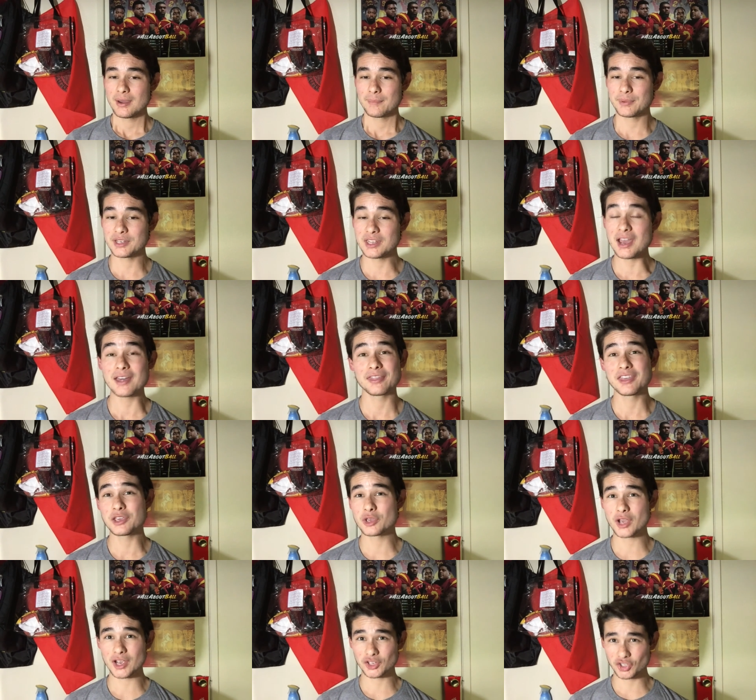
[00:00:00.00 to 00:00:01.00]
But yeah, thank
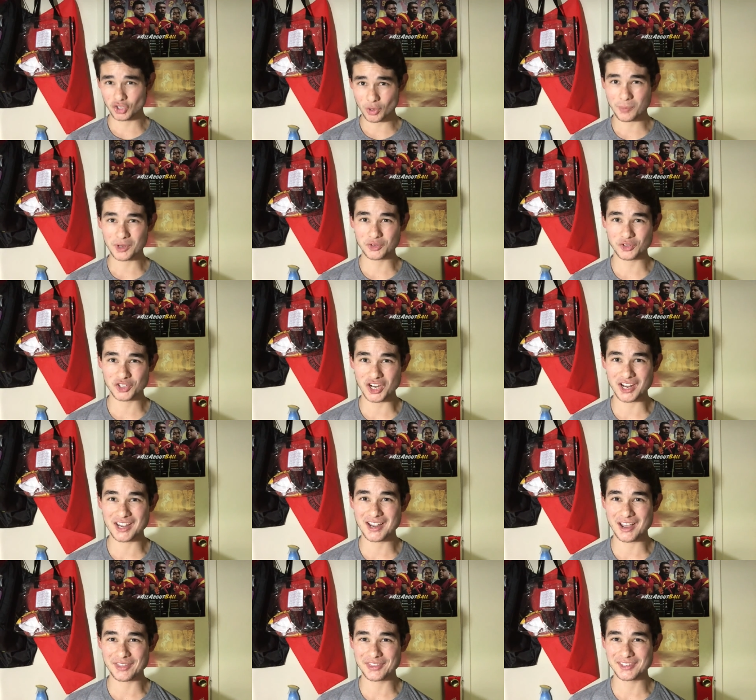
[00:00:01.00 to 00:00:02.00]
you guys so much for
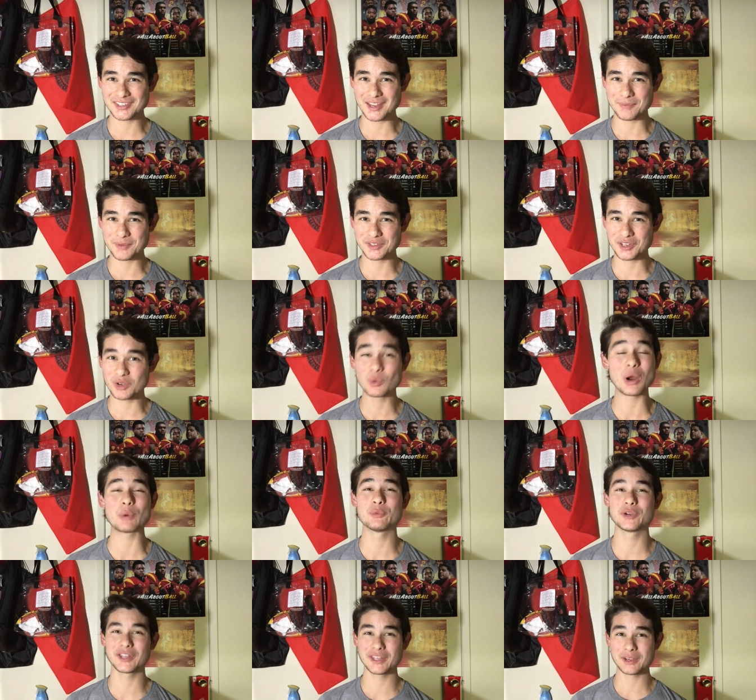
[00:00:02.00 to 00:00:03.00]
checking out this episode. I
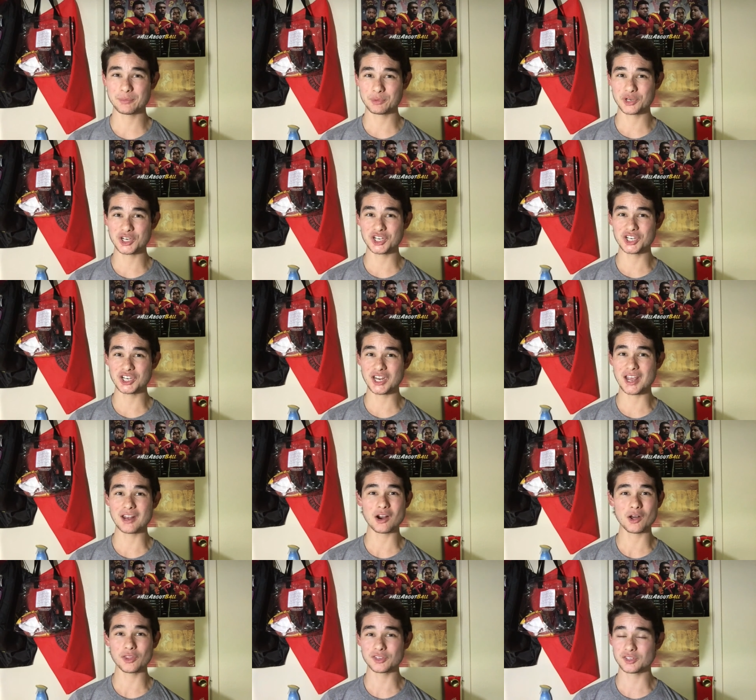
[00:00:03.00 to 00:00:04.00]
really appreciate
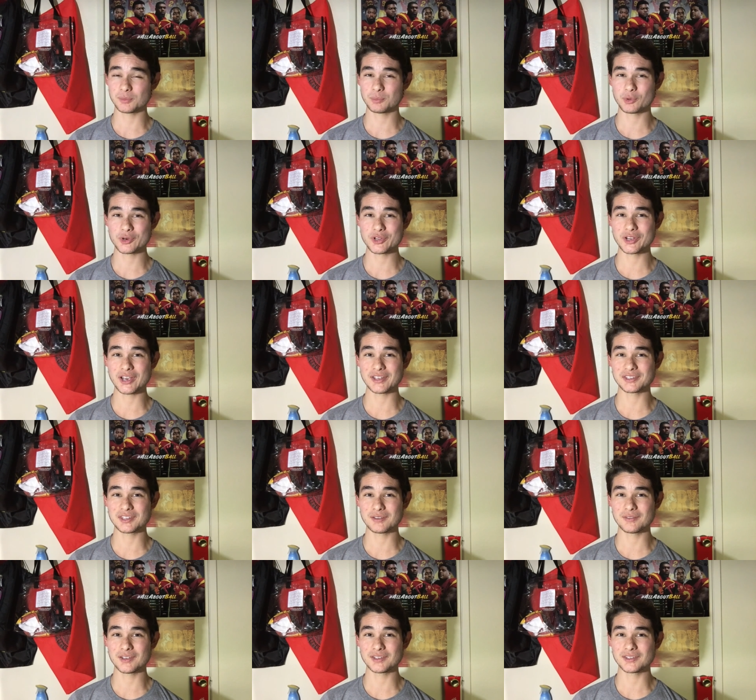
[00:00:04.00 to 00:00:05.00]
all the support you guys
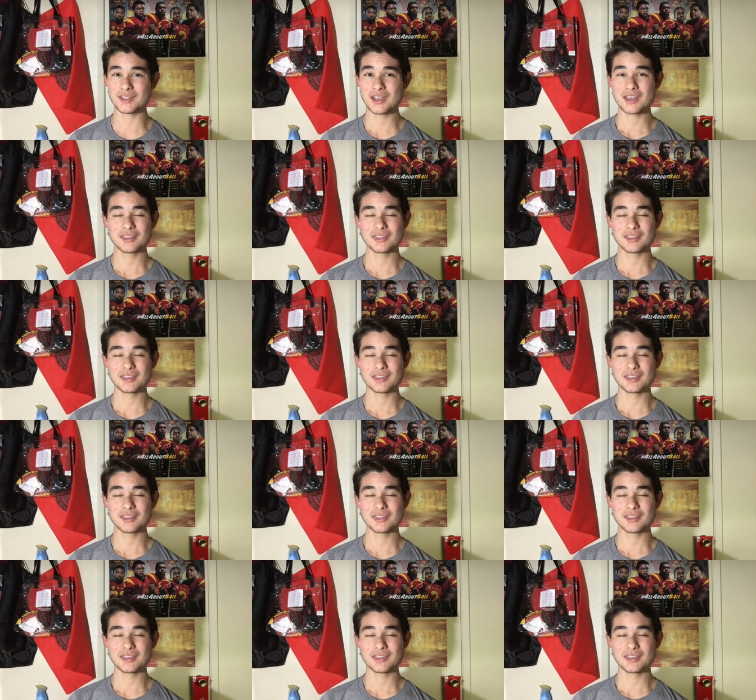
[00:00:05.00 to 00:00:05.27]
give us.